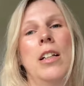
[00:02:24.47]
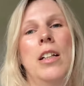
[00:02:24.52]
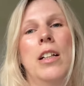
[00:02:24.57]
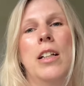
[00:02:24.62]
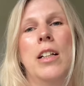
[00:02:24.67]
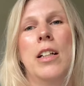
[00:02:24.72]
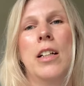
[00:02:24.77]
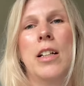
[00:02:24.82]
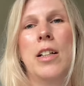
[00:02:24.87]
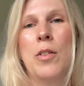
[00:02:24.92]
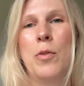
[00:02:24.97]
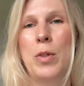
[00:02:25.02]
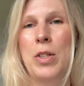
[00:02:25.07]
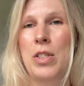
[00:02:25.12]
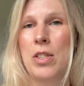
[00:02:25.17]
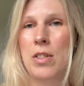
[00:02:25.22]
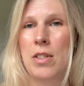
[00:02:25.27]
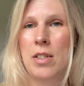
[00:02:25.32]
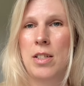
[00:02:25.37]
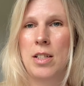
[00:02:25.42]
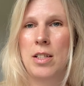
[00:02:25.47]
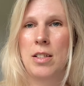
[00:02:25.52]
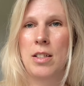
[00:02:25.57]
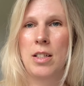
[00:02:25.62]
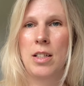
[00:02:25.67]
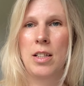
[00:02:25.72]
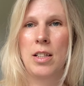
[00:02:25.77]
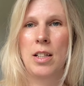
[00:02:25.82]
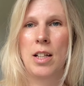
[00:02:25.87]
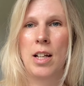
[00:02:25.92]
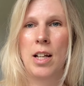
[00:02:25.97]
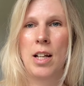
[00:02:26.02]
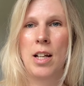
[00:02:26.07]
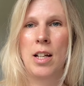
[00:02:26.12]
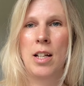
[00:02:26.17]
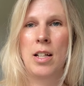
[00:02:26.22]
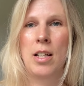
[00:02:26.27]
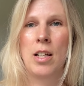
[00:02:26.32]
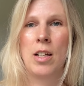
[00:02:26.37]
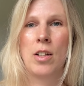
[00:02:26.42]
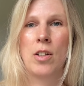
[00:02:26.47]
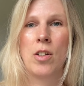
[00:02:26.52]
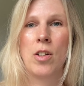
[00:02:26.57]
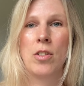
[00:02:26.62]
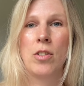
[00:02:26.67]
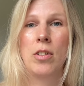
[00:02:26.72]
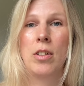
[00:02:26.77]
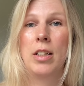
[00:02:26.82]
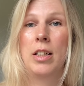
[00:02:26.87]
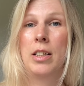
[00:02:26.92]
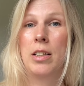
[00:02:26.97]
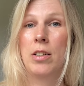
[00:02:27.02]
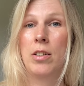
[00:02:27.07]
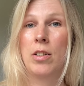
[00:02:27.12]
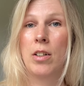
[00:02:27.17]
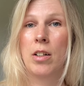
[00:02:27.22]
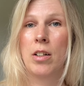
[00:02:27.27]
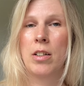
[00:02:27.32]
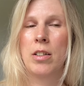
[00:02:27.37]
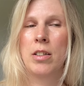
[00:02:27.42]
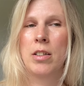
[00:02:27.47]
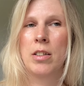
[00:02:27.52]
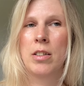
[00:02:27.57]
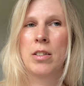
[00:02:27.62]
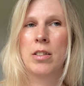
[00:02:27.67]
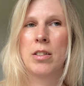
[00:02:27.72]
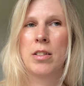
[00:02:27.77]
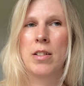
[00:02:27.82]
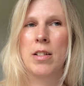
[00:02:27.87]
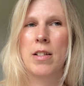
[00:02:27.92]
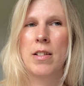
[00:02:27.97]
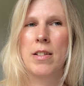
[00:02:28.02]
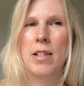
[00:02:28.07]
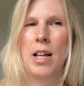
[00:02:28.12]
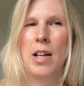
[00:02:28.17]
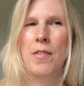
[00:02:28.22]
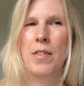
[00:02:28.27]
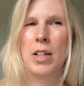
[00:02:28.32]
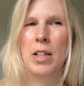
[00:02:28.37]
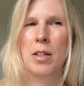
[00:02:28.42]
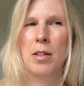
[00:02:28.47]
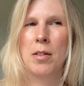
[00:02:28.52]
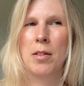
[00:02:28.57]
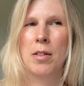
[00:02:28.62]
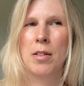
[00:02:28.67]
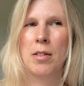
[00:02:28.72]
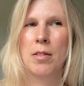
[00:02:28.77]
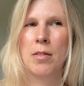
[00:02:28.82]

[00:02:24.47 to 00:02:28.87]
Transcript: which is knit in a cotton linen yarn. Sevik